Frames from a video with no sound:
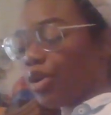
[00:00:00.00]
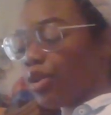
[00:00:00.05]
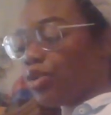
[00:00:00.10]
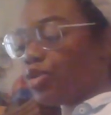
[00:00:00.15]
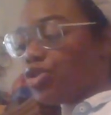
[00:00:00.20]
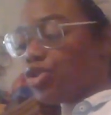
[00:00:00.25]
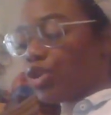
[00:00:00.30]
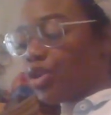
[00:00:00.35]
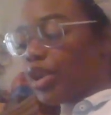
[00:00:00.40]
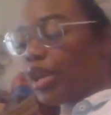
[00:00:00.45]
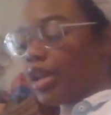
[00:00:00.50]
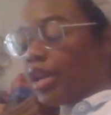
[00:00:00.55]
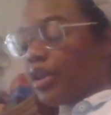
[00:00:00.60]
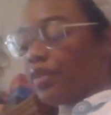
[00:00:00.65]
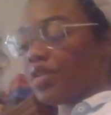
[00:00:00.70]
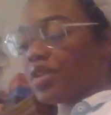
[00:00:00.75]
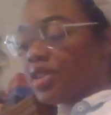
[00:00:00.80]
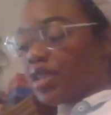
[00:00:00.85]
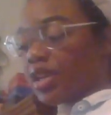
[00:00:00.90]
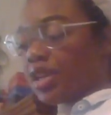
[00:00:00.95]
own journey and
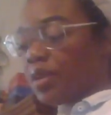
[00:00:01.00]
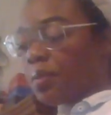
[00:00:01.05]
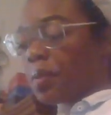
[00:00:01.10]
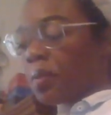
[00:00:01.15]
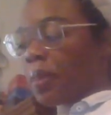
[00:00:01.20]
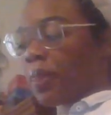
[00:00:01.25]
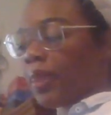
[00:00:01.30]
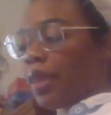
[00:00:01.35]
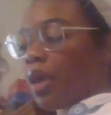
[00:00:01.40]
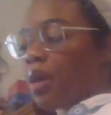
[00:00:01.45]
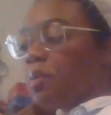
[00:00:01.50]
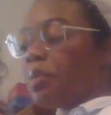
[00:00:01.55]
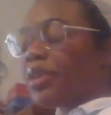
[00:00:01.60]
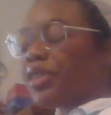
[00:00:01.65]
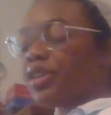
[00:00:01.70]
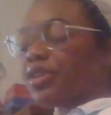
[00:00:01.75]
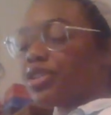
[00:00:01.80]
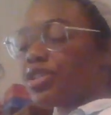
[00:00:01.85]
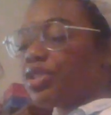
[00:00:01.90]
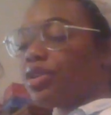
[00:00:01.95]
everything,
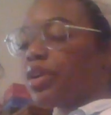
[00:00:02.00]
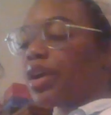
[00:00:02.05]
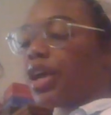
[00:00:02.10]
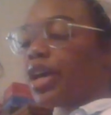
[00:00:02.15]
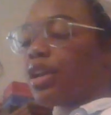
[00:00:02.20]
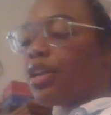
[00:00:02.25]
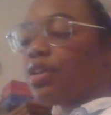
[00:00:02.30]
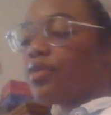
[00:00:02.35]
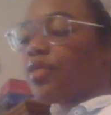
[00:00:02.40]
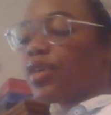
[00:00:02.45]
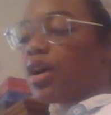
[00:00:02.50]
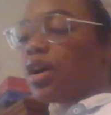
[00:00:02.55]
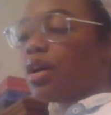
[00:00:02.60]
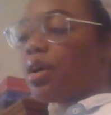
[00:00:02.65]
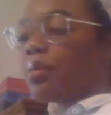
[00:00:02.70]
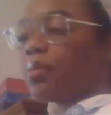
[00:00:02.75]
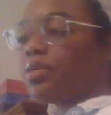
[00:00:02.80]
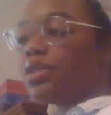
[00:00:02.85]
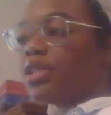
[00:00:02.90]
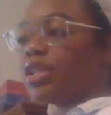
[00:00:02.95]
but they're still kind of
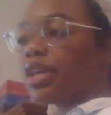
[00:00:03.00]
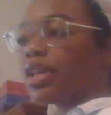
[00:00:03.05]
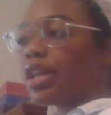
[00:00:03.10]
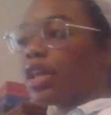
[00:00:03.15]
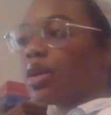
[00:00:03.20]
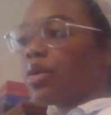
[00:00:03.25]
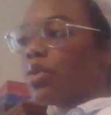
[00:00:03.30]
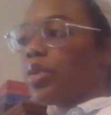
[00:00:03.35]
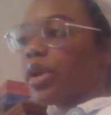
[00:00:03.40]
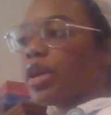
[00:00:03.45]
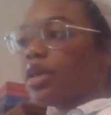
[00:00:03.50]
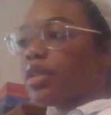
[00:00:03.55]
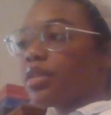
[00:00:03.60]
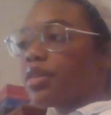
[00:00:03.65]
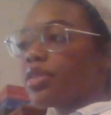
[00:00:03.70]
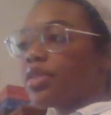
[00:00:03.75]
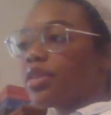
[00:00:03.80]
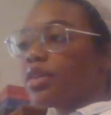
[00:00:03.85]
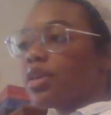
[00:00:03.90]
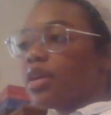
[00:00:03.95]
dealing
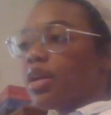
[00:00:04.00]
with